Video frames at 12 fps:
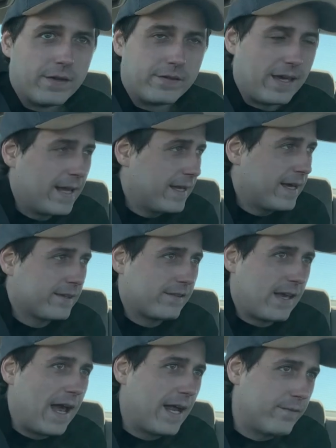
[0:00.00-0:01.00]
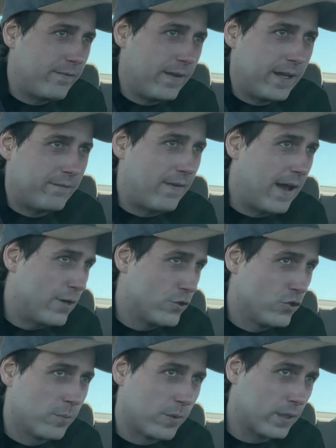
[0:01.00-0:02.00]
Xanax, Ativan,
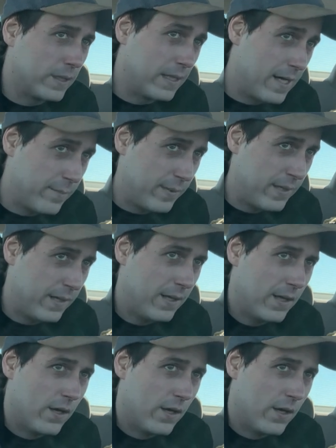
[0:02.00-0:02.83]
Valium, or Klonopin